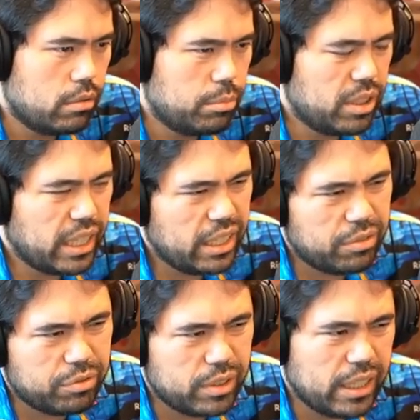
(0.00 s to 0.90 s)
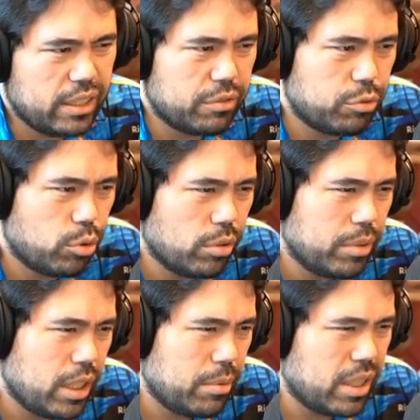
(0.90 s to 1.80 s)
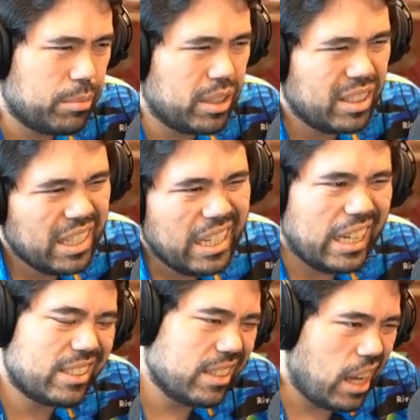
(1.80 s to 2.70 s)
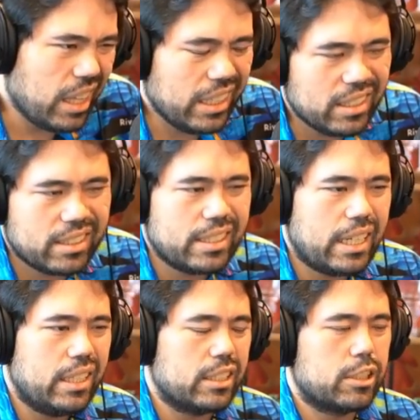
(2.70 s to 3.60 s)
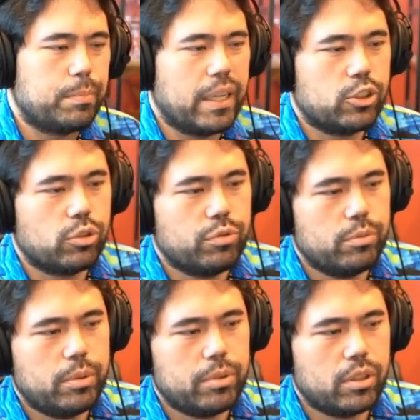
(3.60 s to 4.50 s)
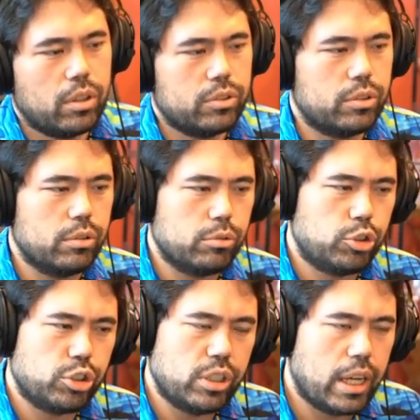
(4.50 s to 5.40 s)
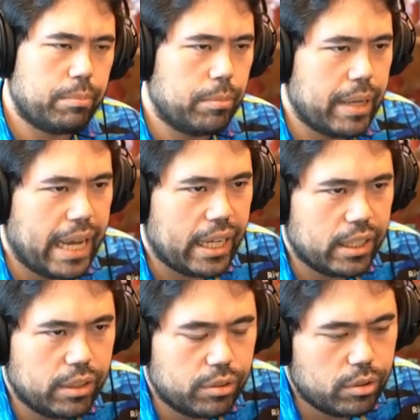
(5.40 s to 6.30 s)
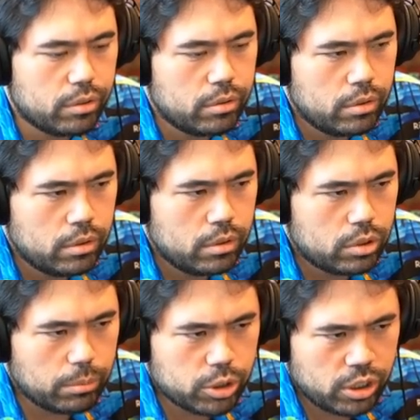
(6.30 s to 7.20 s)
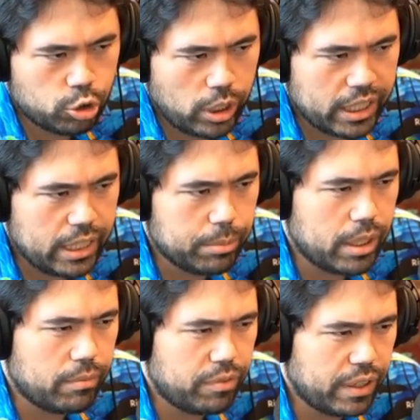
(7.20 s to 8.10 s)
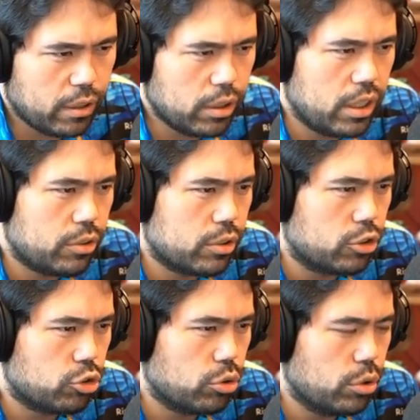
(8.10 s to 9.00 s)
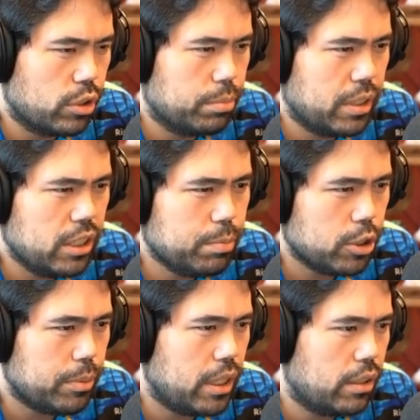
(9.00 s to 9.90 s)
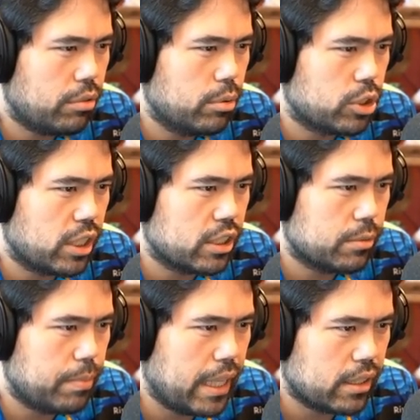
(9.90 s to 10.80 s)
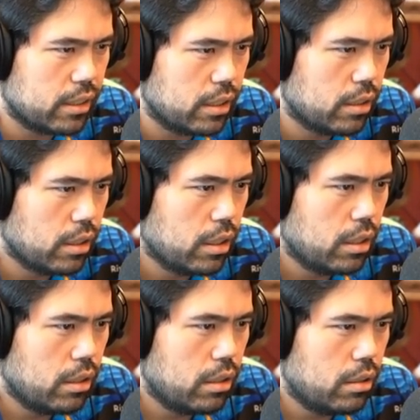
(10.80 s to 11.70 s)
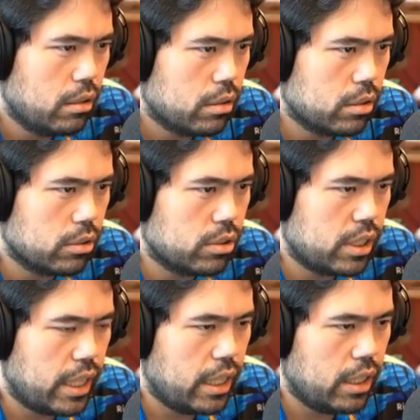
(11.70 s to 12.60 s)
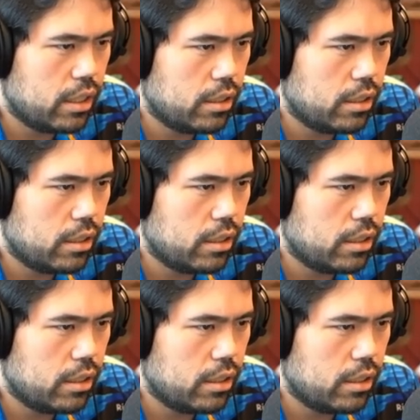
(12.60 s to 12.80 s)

knight, knight d4 maybe I mean it's not like this is anything special for me but it also should not be bad either so I'm just going to try to keep the game fairly under control here he plays bishop e3 which I expected close take